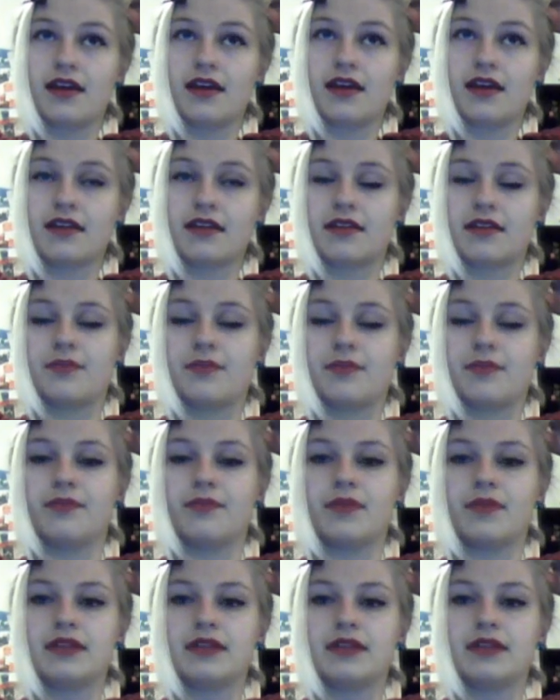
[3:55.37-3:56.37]
I'm going to
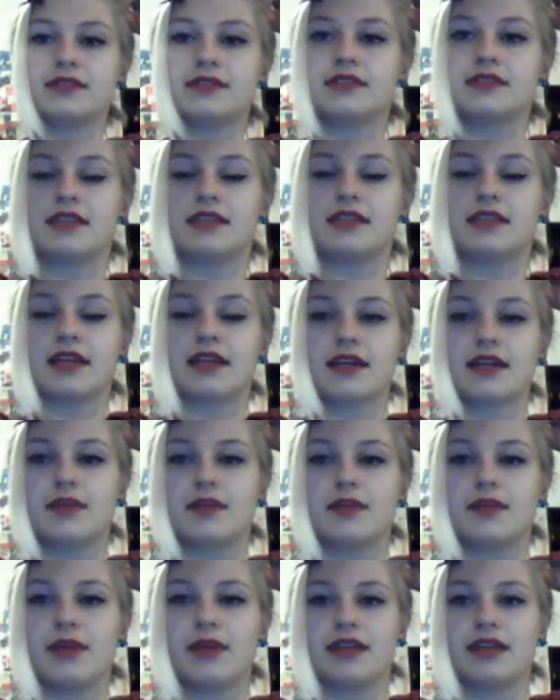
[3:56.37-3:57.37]
stick a
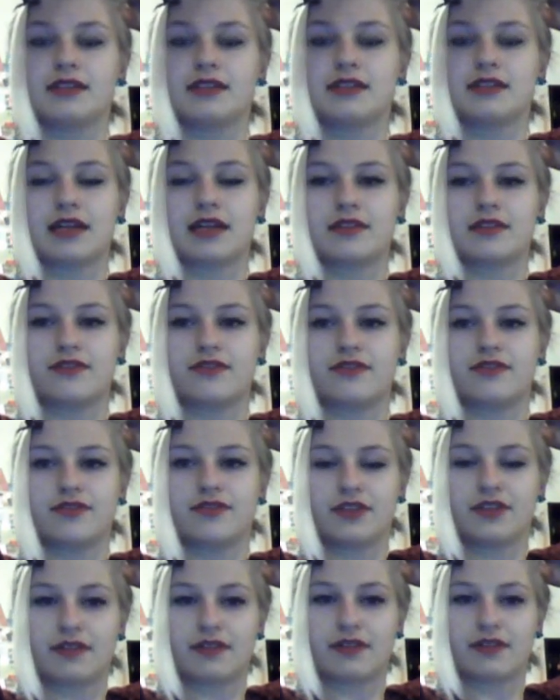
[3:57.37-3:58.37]
pin down the
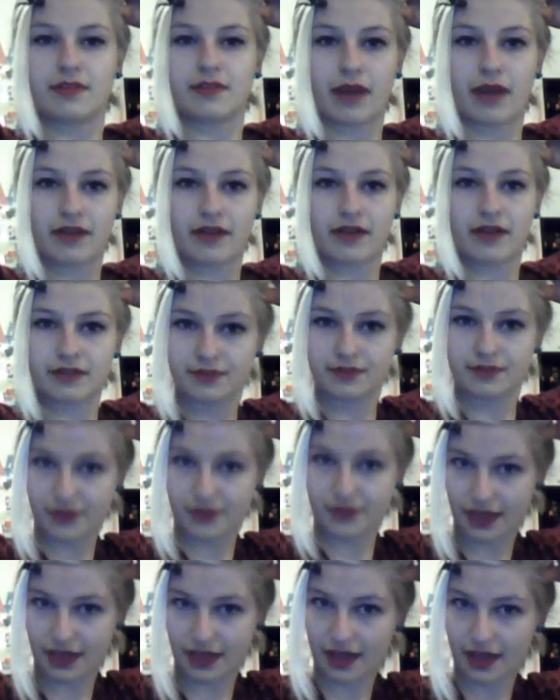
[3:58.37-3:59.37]
front of the barrel
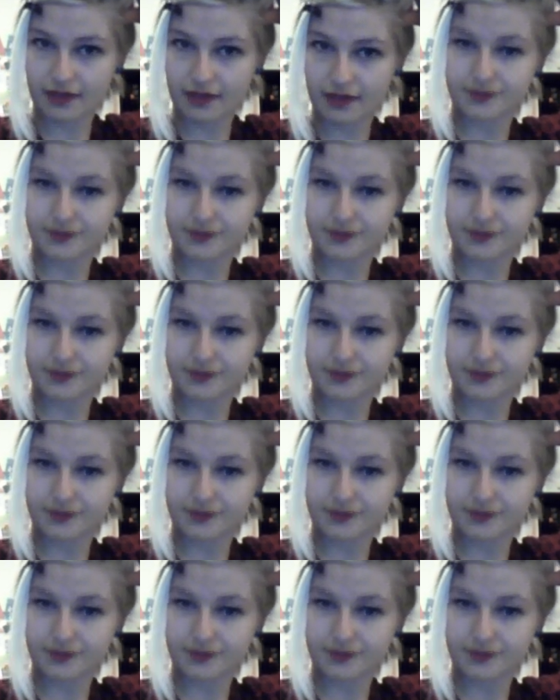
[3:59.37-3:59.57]
there,